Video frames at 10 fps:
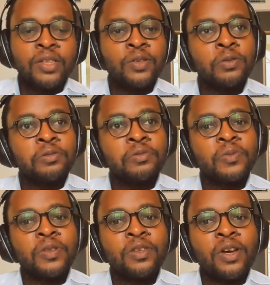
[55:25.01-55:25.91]

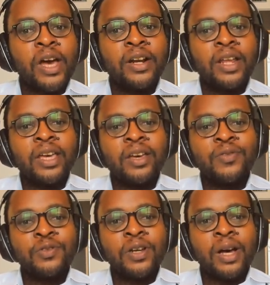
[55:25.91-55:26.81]
So you kind of like
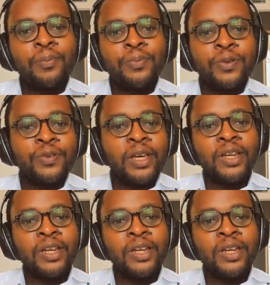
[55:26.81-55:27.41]
have to couple